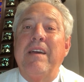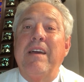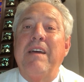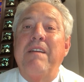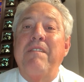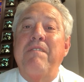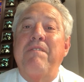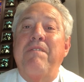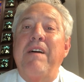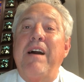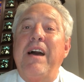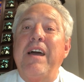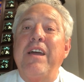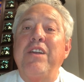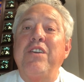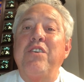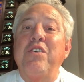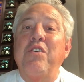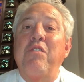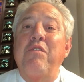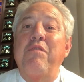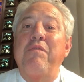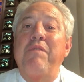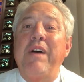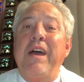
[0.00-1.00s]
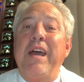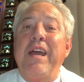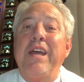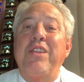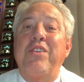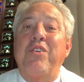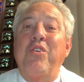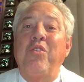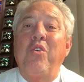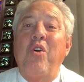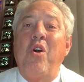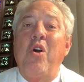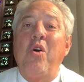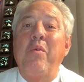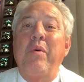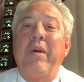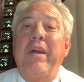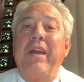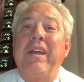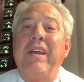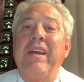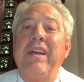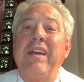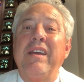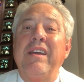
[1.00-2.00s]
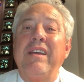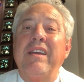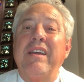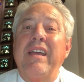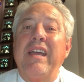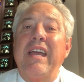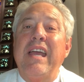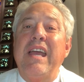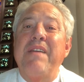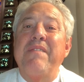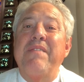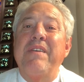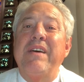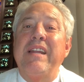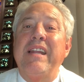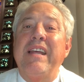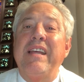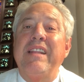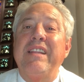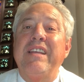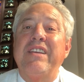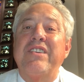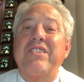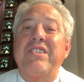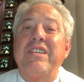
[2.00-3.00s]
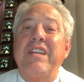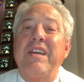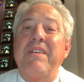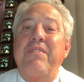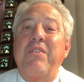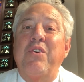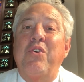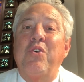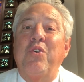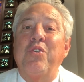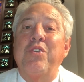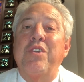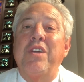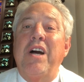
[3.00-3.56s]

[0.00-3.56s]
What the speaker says: and find your faith growing even in this difficult